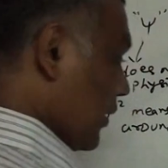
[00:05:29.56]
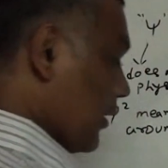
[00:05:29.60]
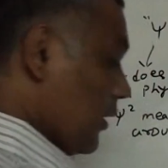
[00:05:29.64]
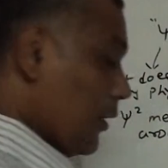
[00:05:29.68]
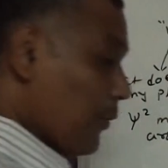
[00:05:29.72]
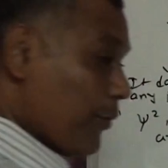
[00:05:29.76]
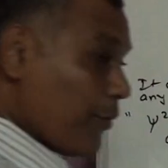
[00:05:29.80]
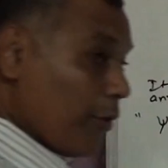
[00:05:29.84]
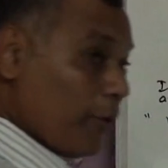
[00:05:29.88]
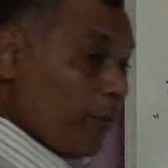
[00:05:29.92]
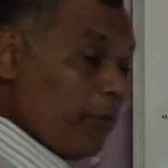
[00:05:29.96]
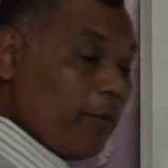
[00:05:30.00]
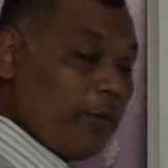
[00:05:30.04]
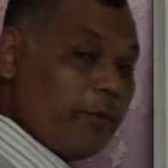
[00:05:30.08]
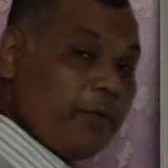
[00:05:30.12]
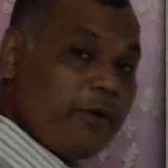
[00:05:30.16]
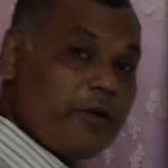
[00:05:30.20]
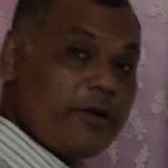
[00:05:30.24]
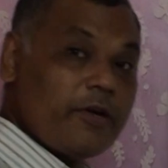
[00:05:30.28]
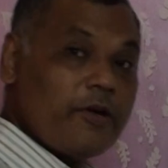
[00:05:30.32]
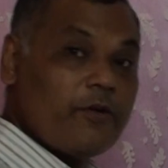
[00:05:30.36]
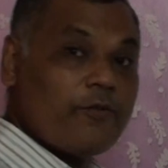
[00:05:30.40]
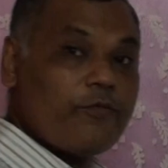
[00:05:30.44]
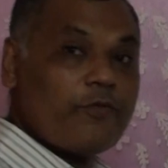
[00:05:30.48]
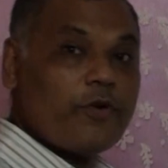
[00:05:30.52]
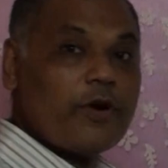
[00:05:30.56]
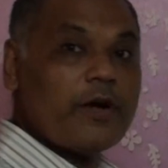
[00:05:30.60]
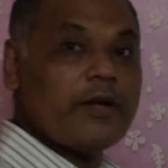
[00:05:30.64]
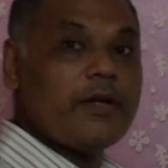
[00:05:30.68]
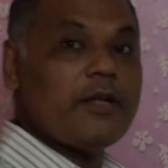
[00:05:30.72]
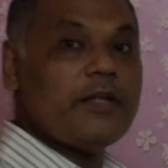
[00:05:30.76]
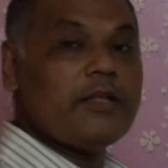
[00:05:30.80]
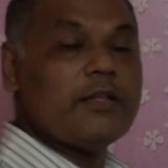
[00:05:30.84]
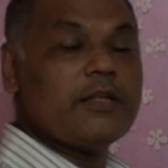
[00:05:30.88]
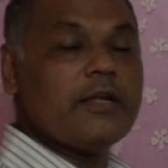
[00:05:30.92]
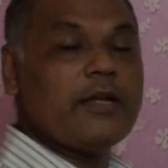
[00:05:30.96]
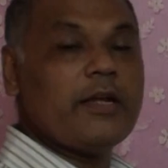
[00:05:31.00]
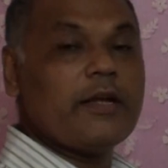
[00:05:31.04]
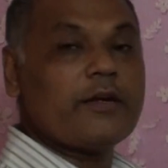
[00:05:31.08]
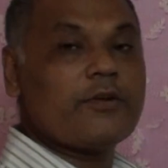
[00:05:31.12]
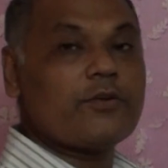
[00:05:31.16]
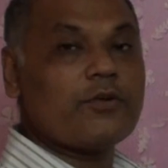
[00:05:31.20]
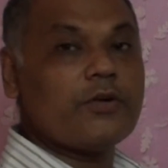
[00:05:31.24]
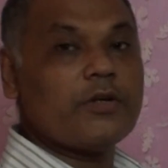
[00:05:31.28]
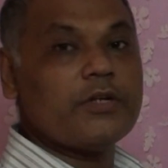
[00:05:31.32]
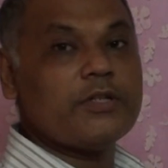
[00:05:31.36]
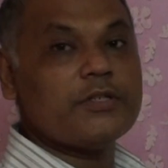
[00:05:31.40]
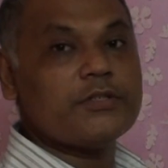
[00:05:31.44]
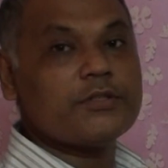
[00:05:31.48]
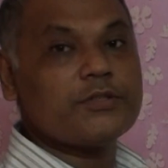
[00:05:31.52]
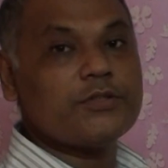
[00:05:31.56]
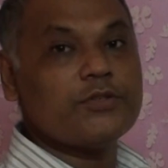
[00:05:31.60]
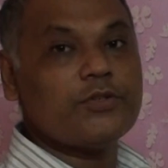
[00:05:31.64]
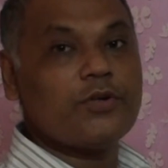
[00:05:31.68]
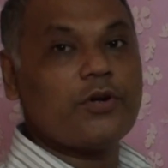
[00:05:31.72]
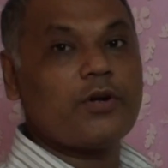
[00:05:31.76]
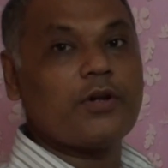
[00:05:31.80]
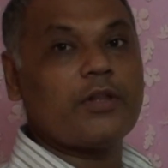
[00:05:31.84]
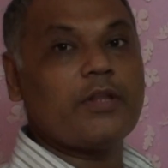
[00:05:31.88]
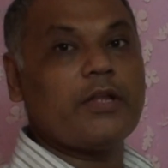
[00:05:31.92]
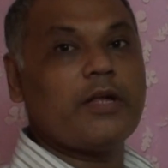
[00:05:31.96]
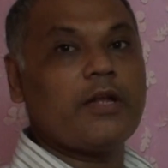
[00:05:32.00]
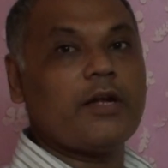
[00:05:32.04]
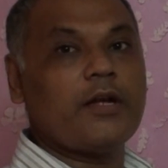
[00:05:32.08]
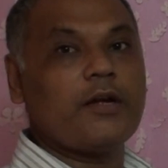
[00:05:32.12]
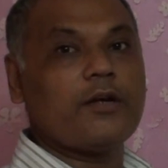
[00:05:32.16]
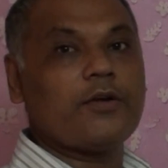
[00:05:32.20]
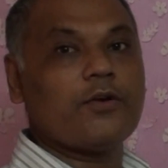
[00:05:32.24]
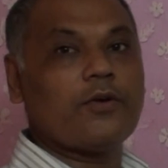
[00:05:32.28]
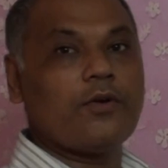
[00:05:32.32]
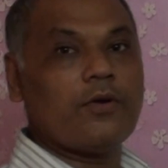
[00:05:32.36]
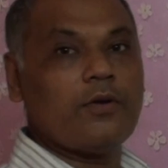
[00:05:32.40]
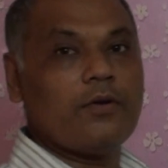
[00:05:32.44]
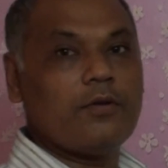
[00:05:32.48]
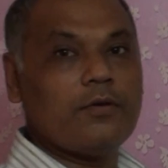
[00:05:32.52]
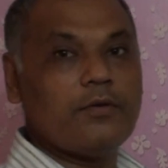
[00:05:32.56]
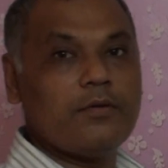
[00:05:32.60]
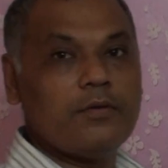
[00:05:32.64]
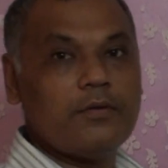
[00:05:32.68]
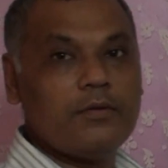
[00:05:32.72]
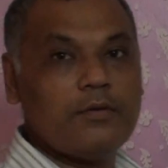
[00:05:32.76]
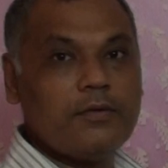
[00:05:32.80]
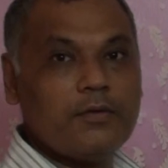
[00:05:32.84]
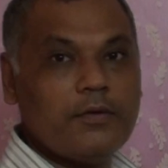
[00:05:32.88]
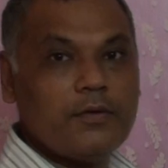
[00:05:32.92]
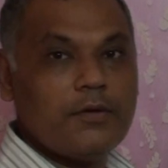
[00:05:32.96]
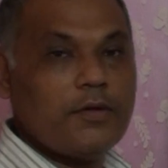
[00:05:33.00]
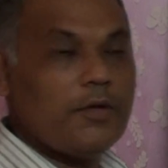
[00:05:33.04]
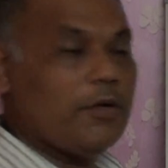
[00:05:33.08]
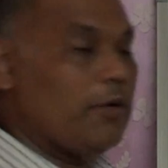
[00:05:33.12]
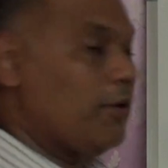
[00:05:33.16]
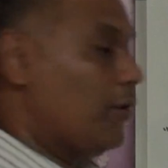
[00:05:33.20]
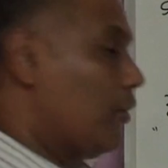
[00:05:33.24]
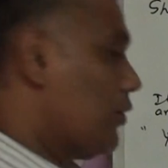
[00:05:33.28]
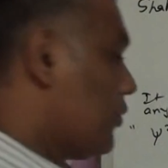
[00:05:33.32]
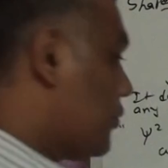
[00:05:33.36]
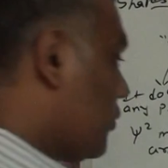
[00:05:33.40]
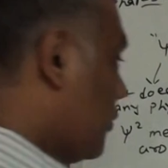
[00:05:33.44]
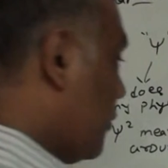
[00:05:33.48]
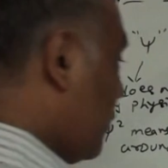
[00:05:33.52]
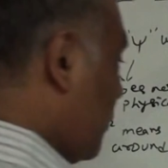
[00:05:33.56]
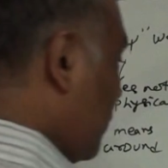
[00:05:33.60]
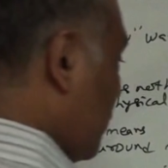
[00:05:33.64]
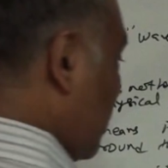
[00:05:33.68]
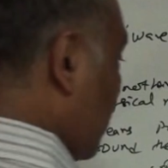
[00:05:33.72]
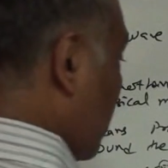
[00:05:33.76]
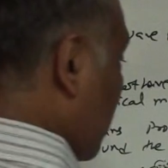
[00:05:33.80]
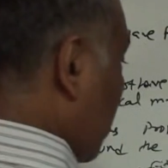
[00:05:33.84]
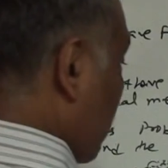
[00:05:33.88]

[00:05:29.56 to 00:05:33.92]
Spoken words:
The probability of finding the electron is not there at all. So